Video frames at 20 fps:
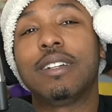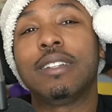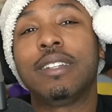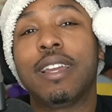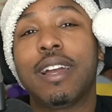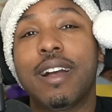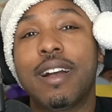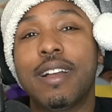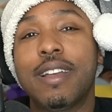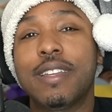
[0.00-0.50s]

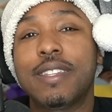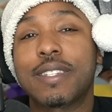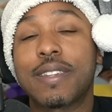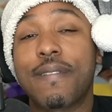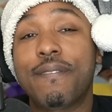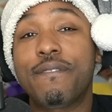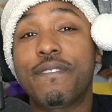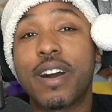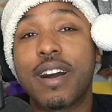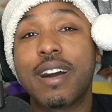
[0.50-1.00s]
guys,
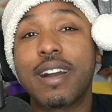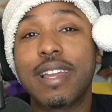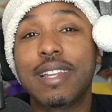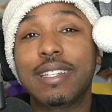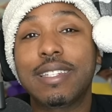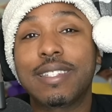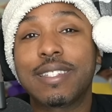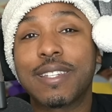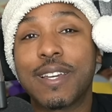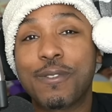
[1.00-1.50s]

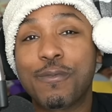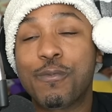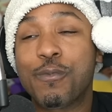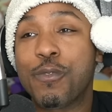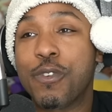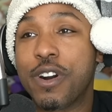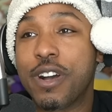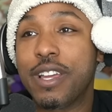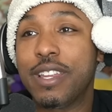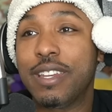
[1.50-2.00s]
find
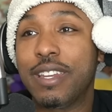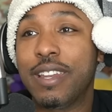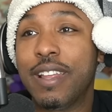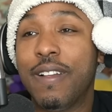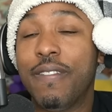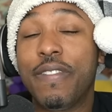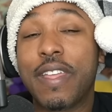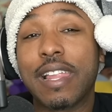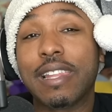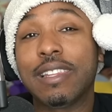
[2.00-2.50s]
someone
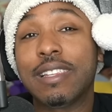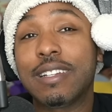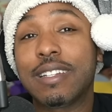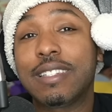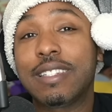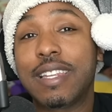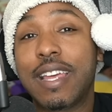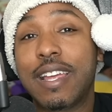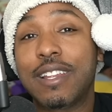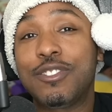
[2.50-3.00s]
that
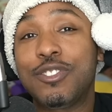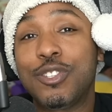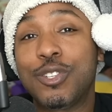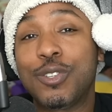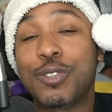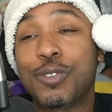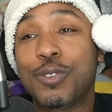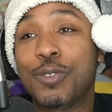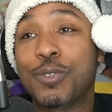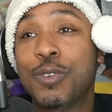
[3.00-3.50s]
looks at
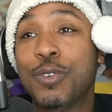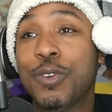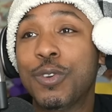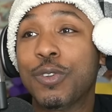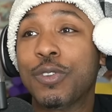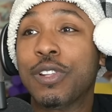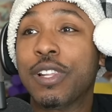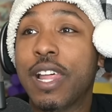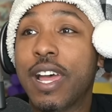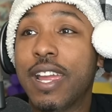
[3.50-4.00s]
you
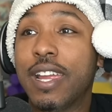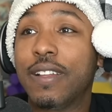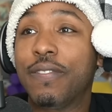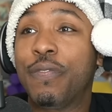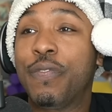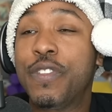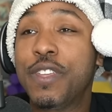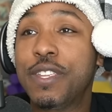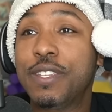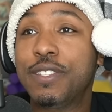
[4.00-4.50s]

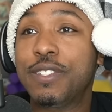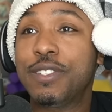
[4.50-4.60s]
like this